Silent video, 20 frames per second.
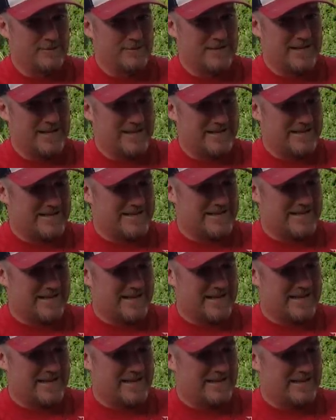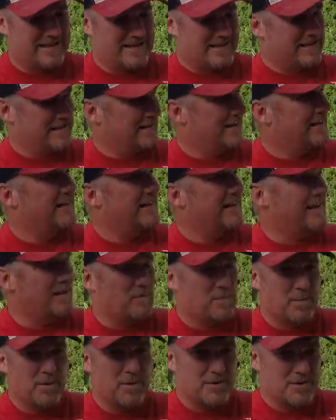Hold on a second. Got a
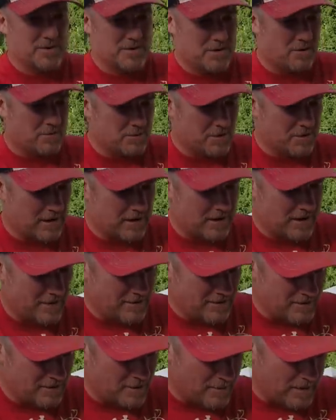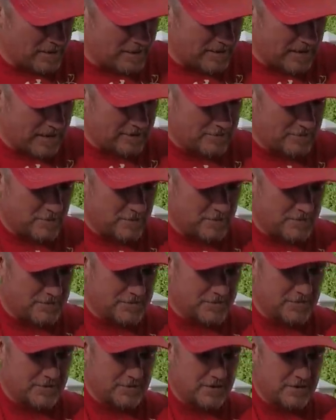lot of birds going on here. You know I'm out in the
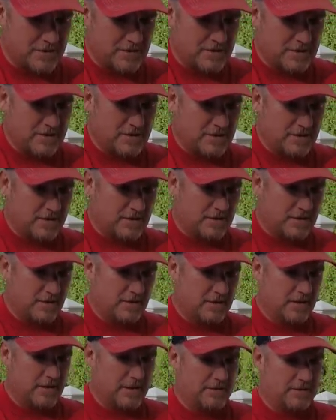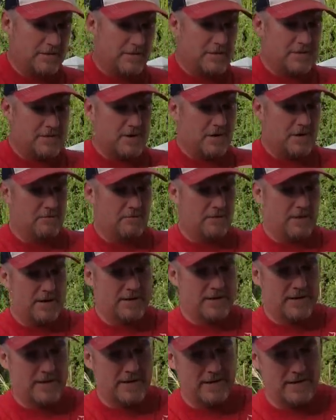outdoors. There it is.
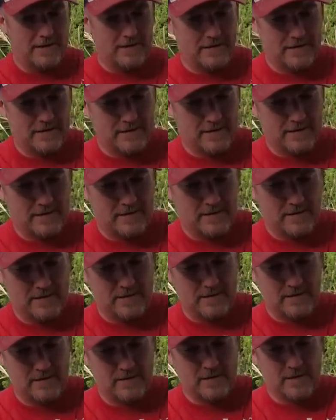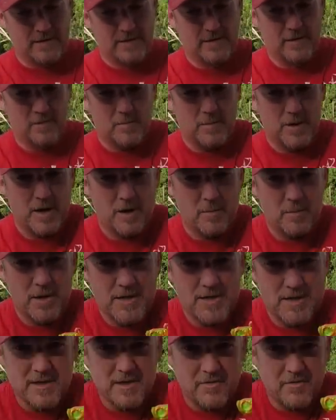Right there. Make it
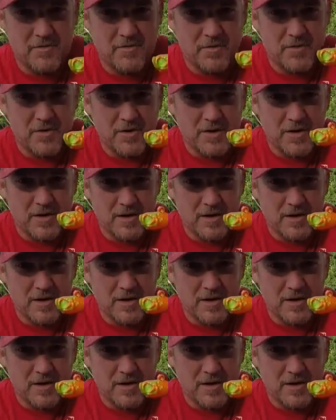myself.